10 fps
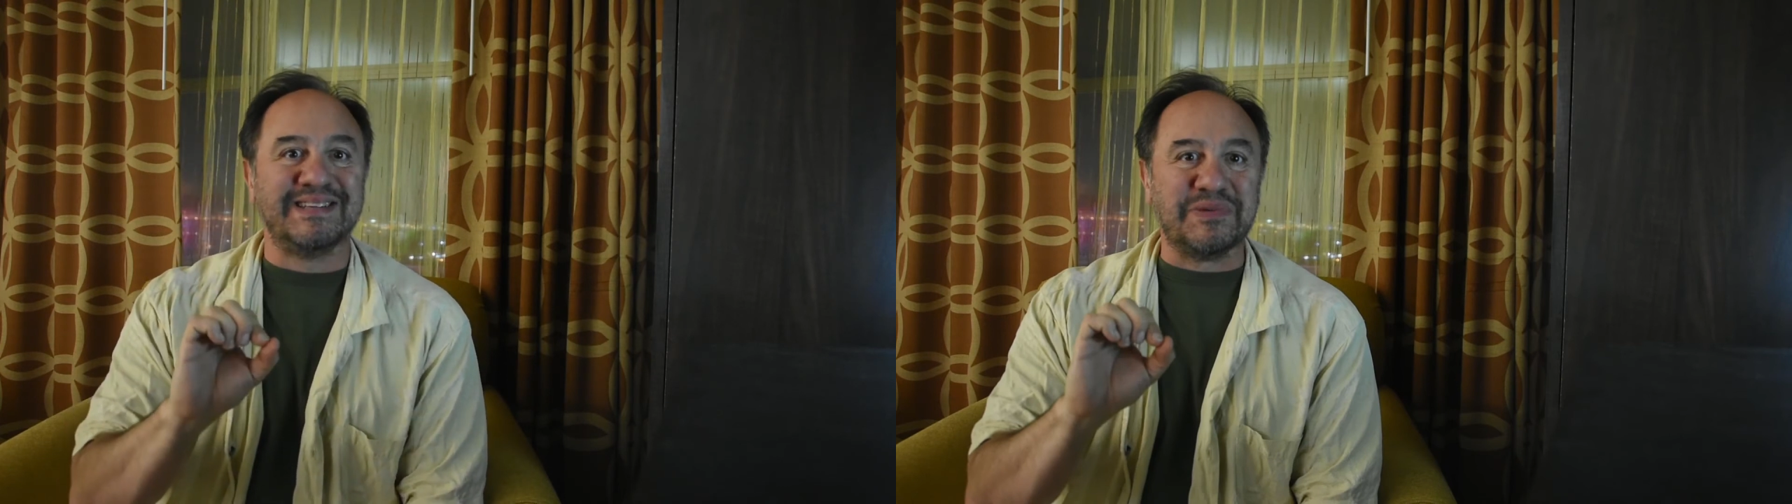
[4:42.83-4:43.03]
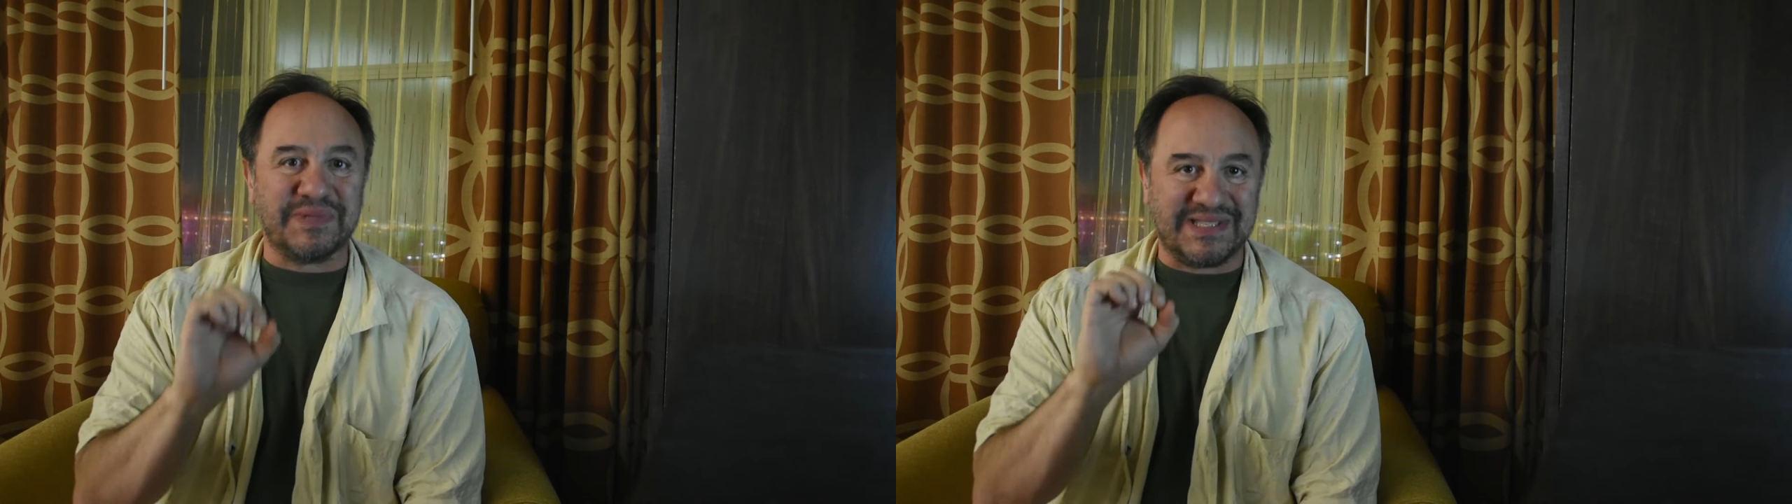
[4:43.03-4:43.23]

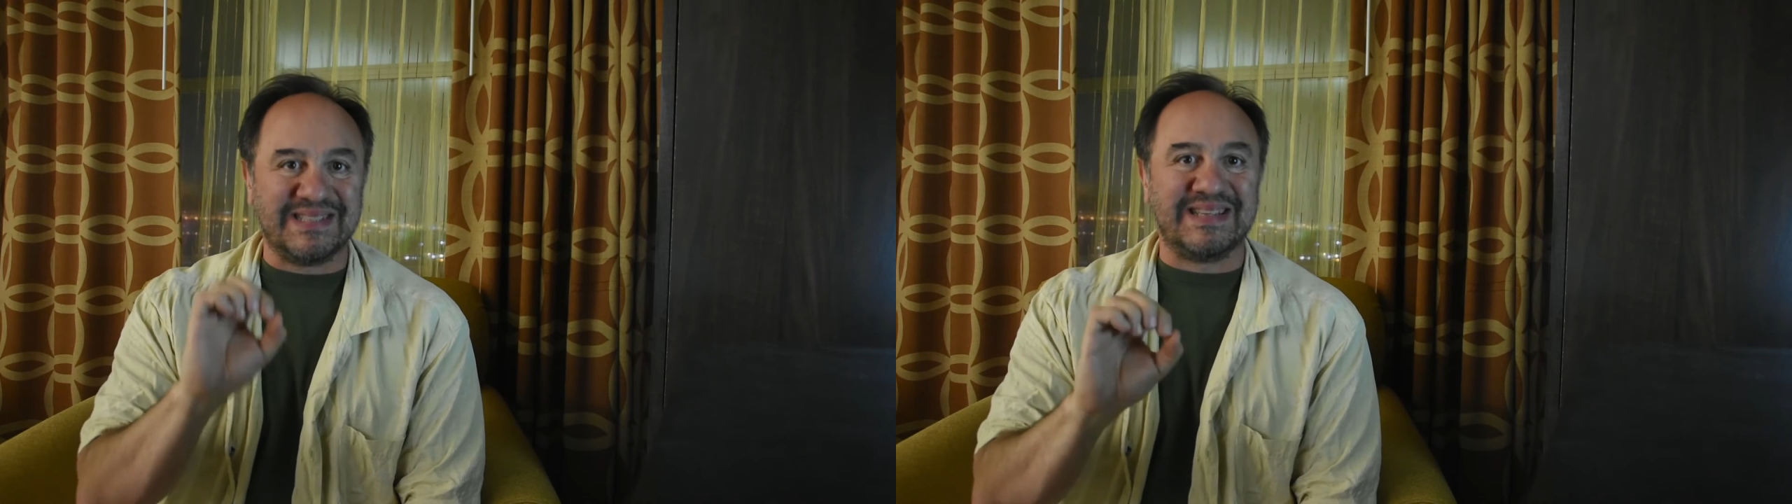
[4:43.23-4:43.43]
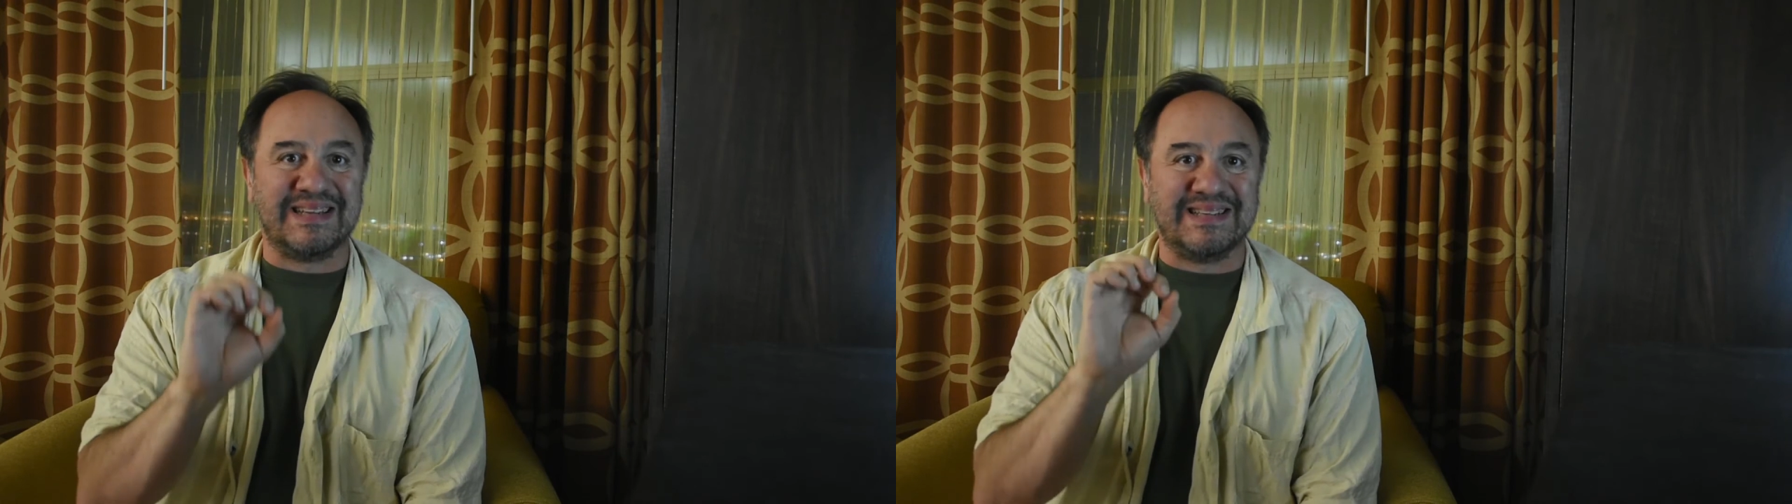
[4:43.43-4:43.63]
to its
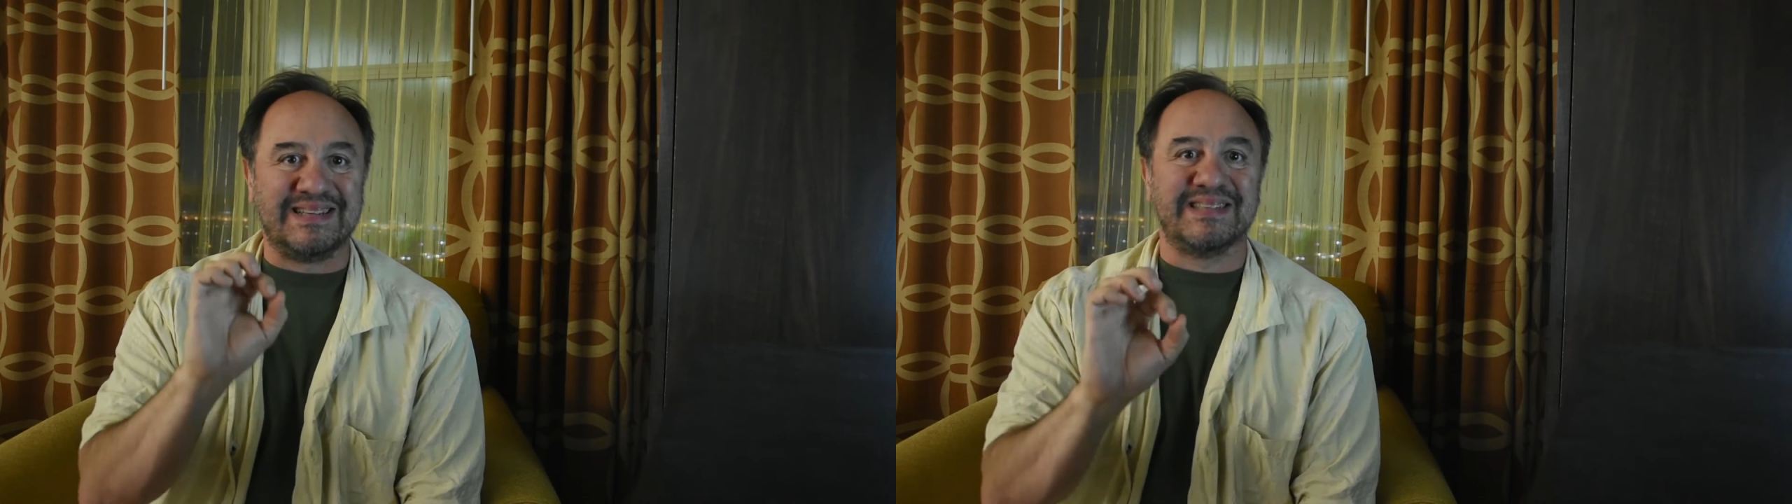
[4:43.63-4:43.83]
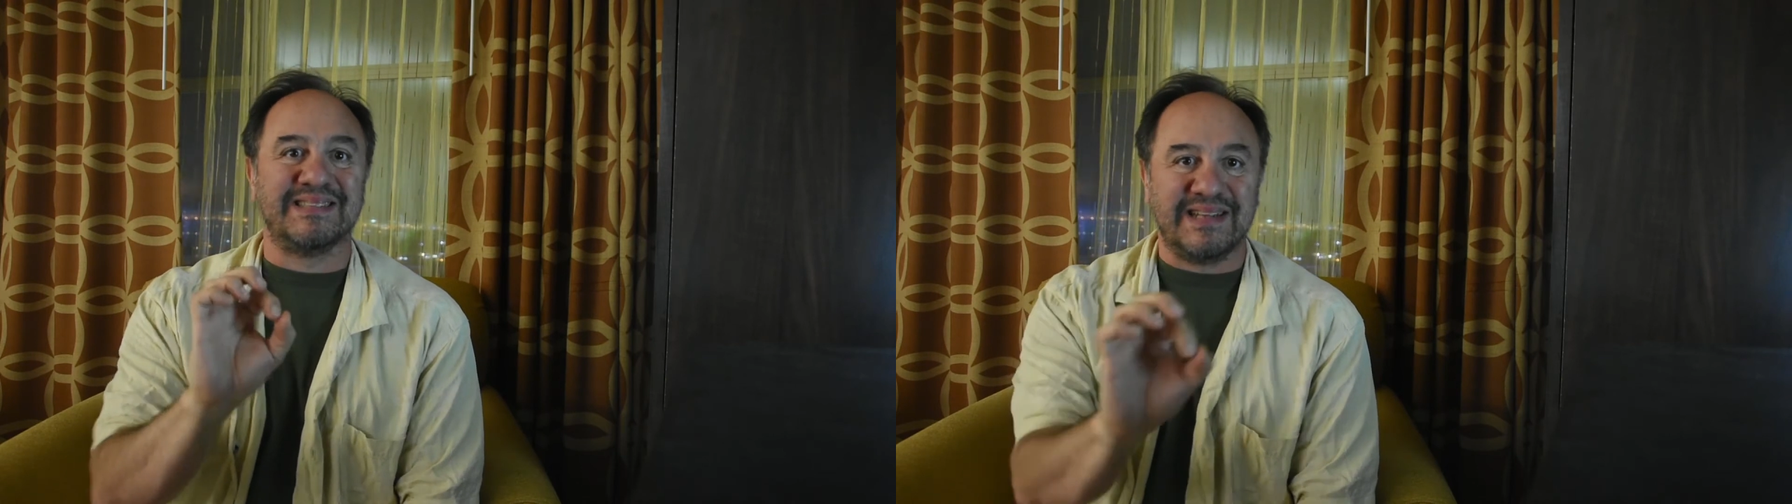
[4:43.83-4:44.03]
intended
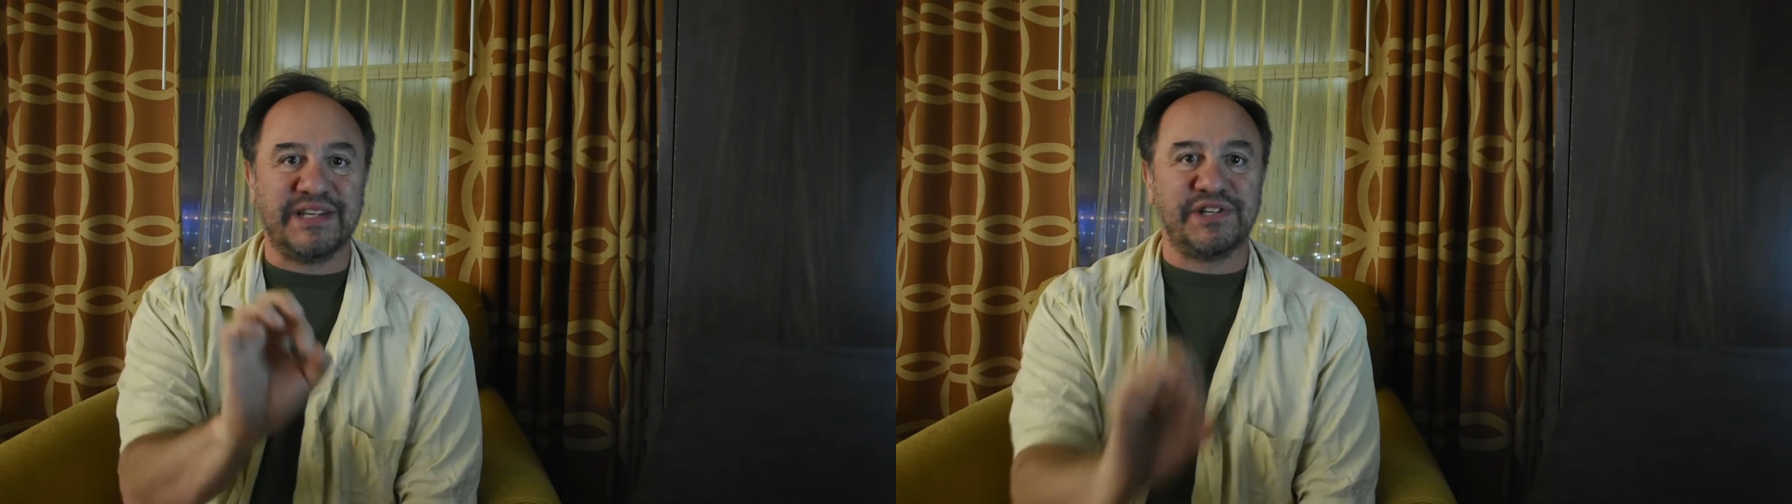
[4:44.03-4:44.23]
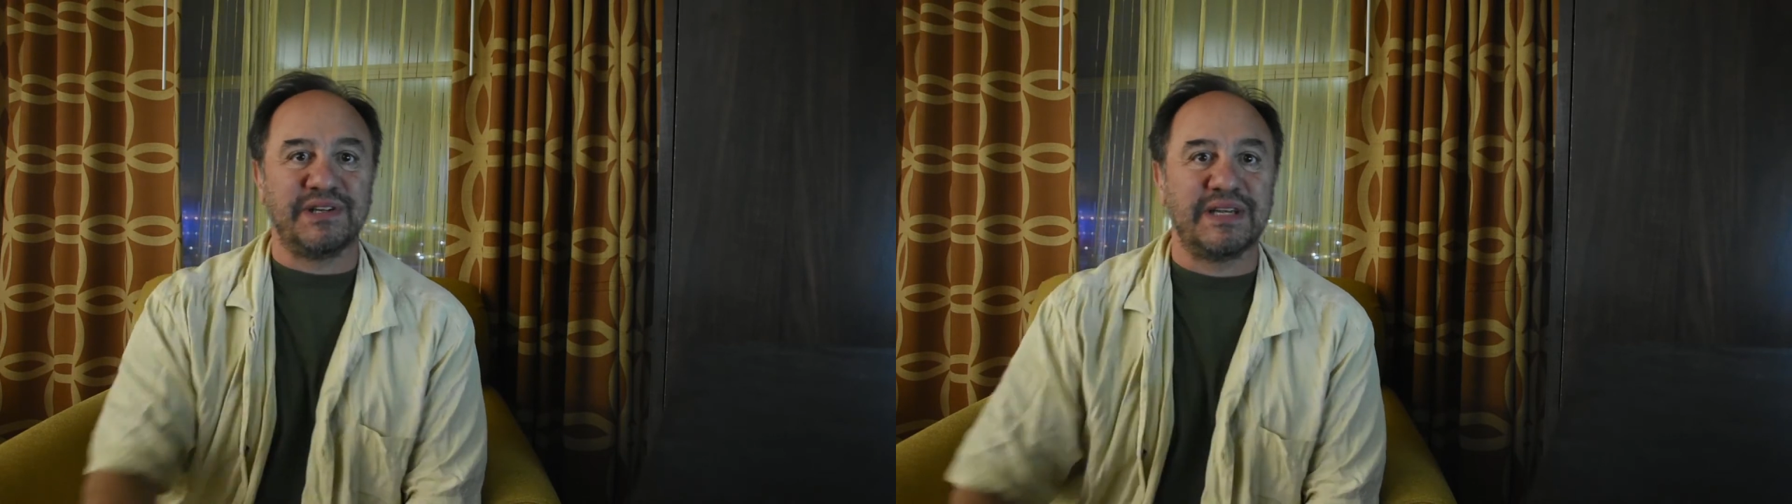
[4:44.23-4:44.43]

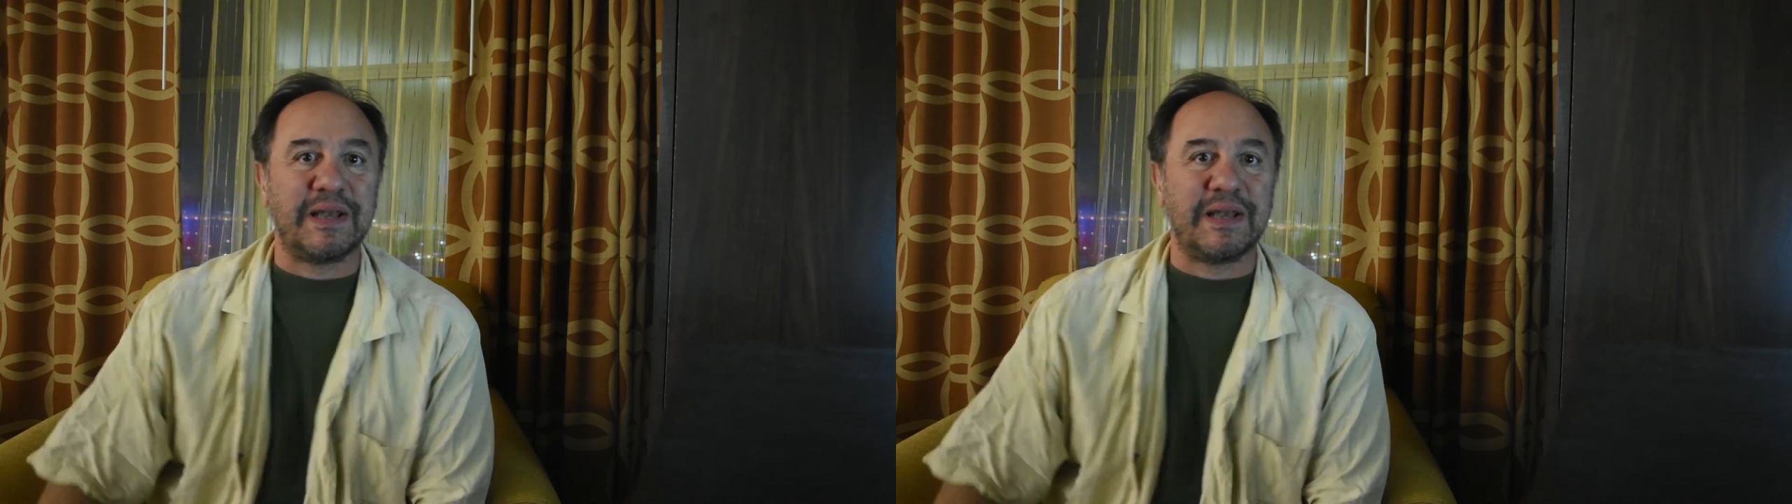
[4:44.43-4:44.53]
destination.